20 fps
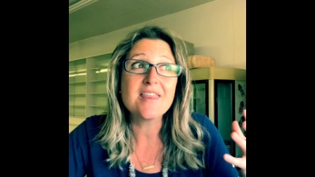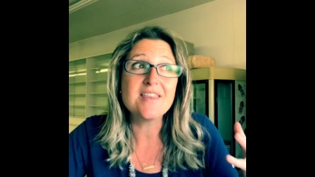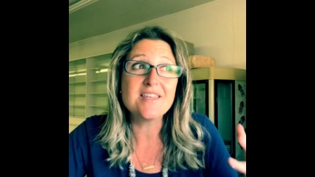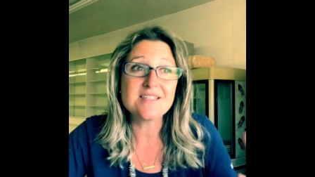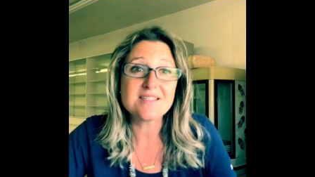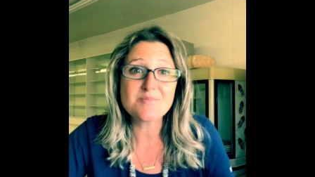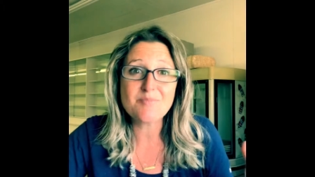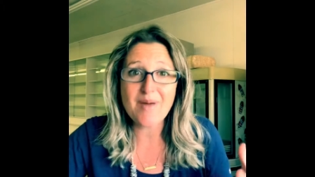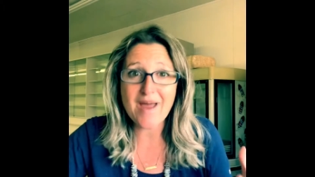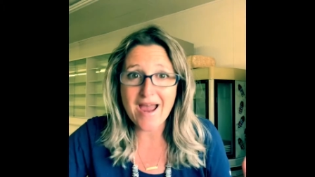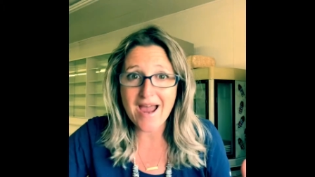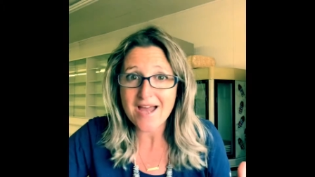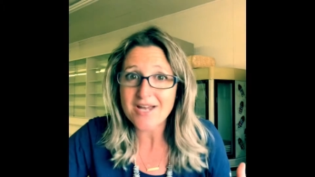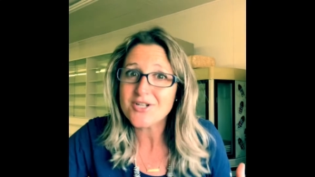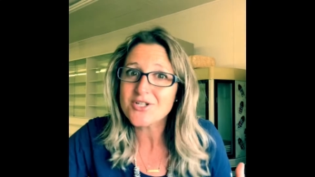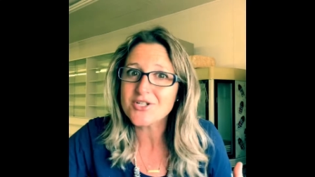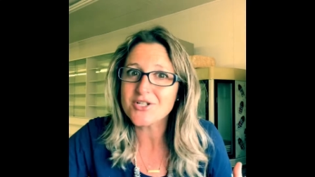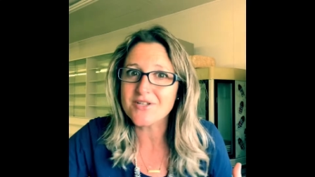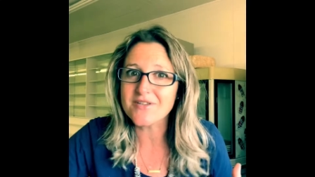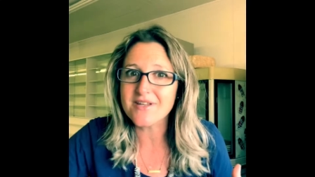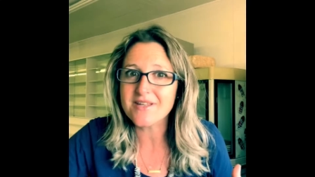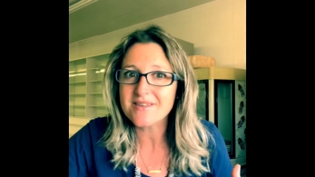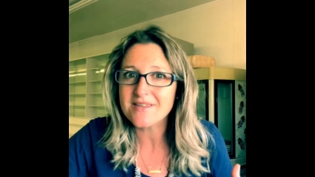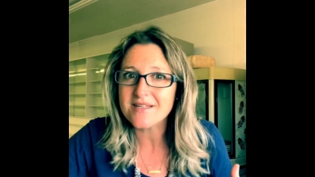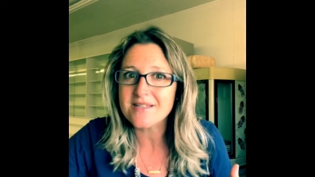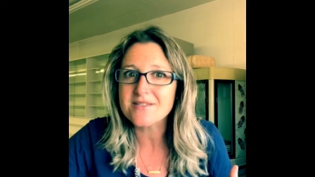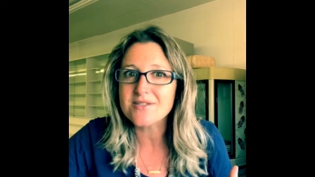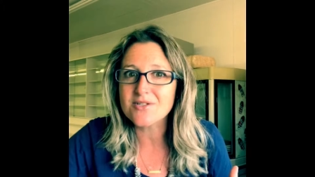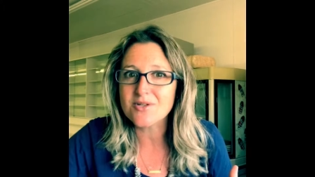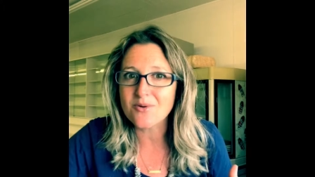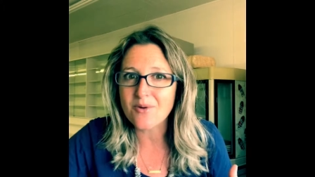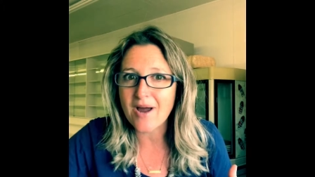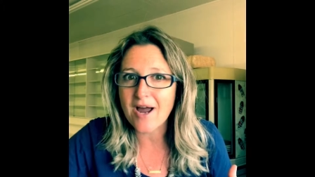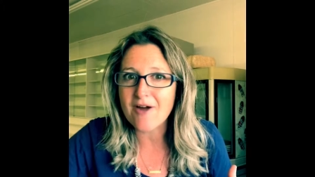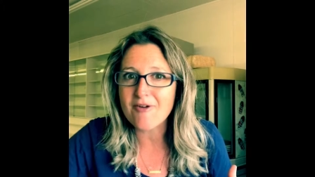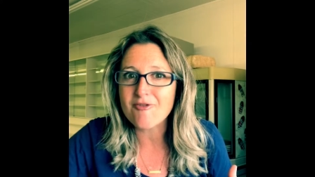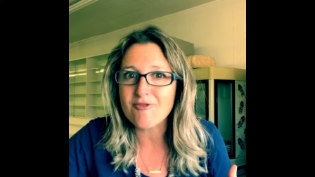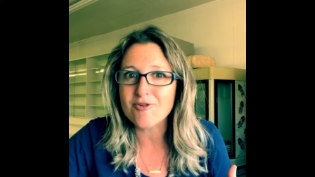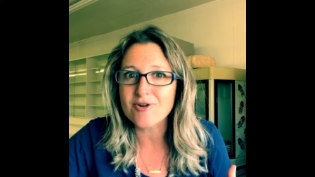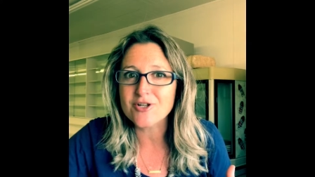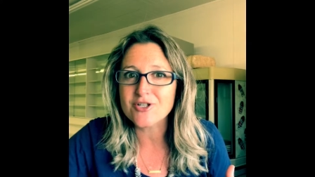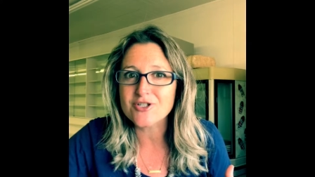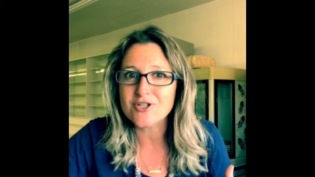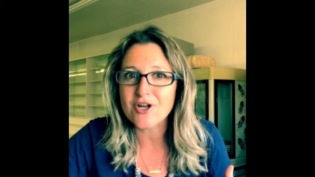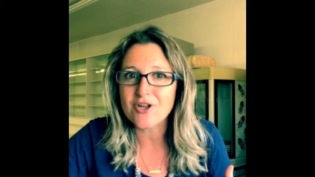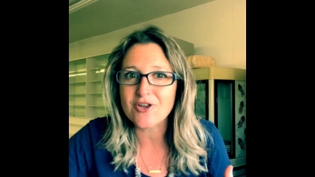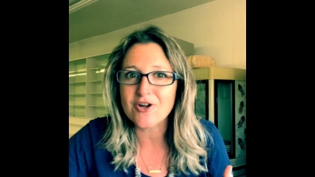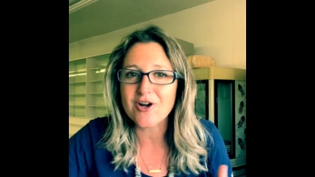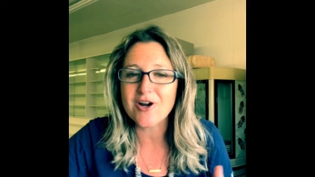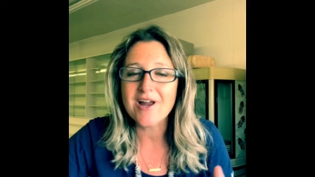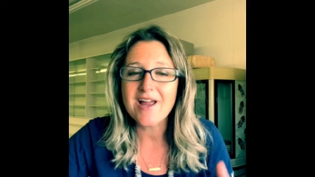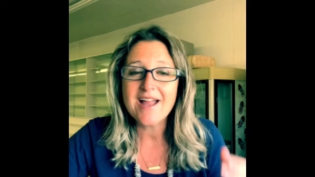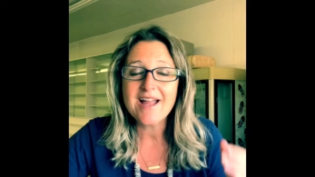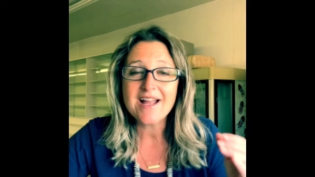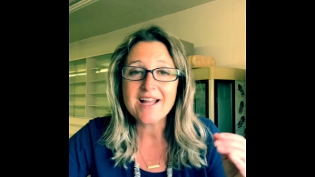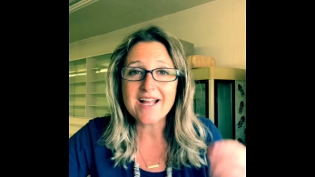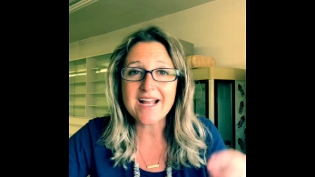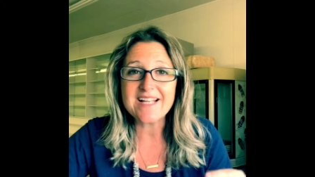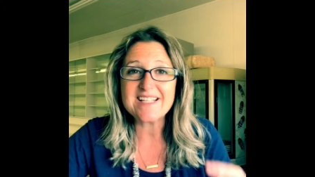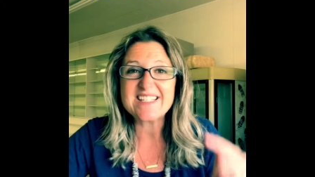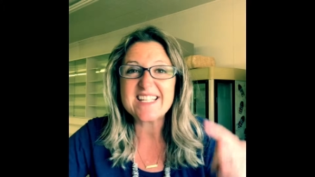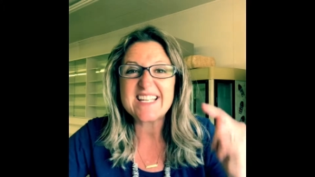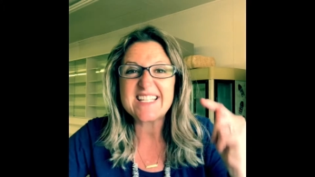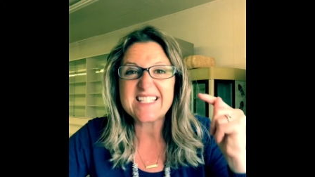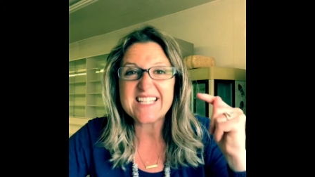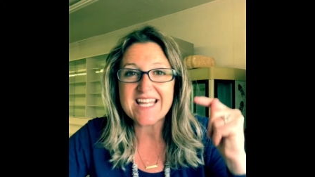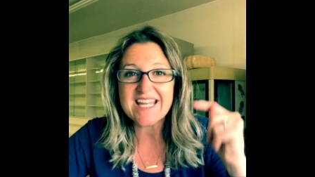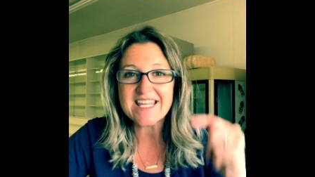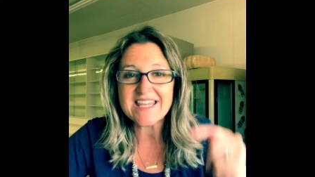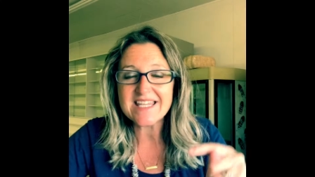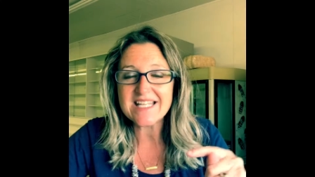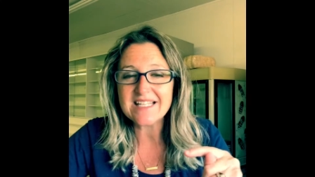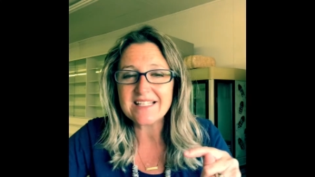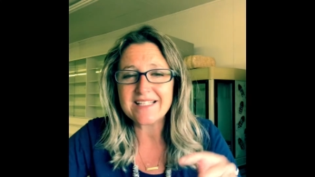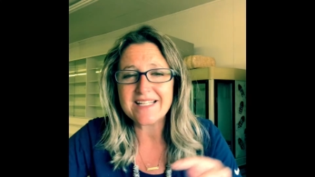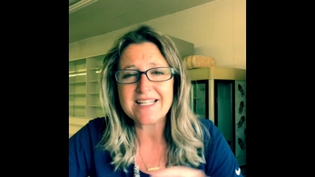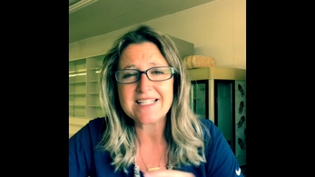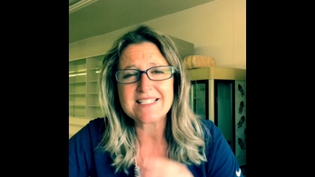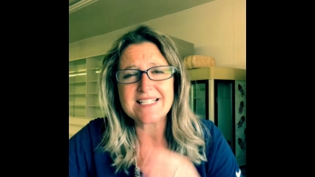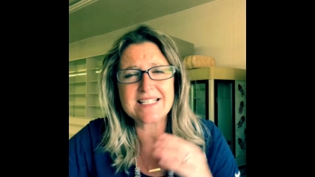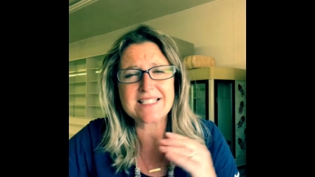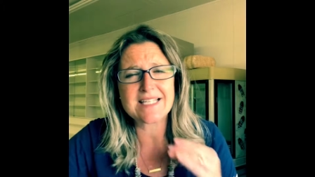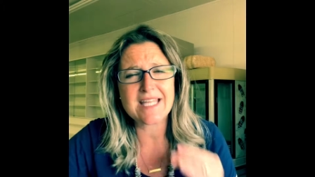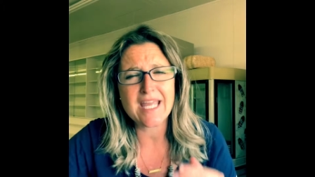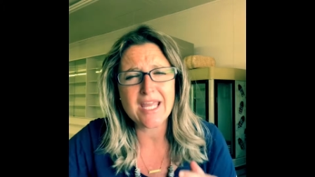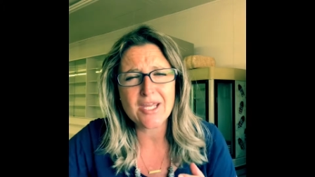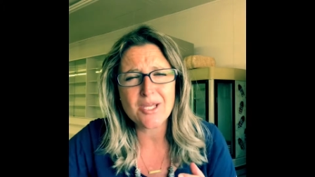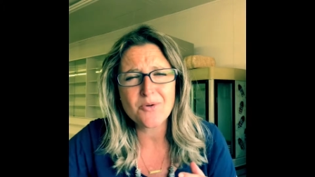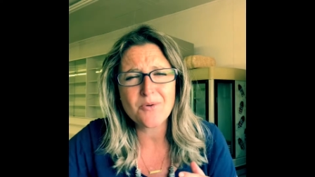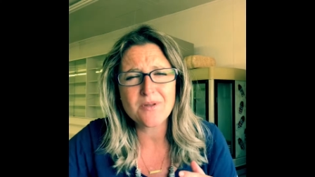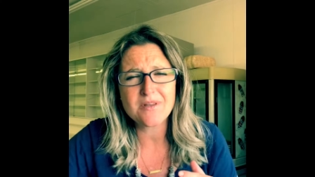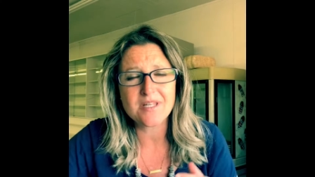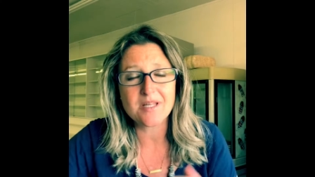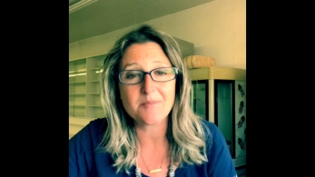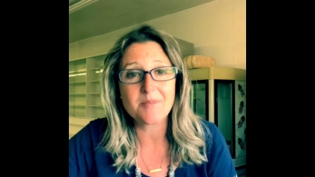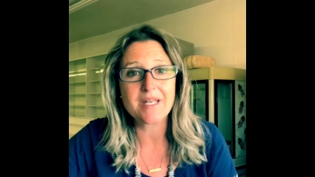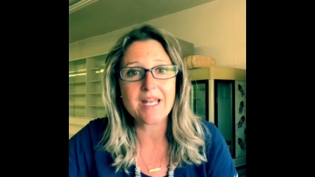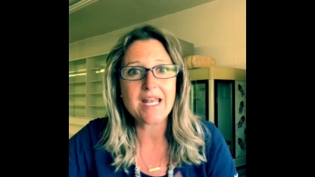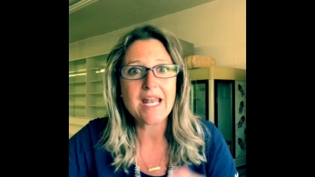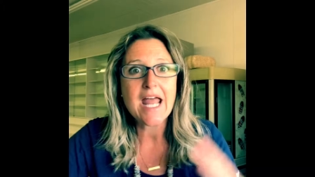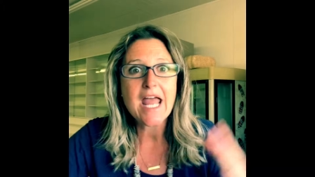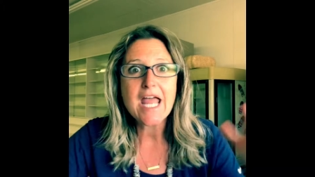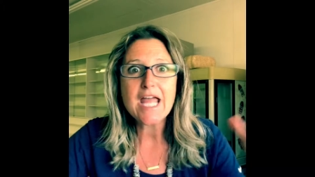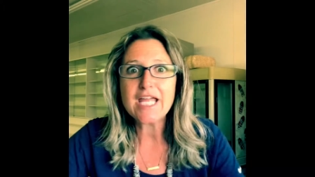this passion that these two have for each other. Guys, it's in the links. It's KU Unlimited.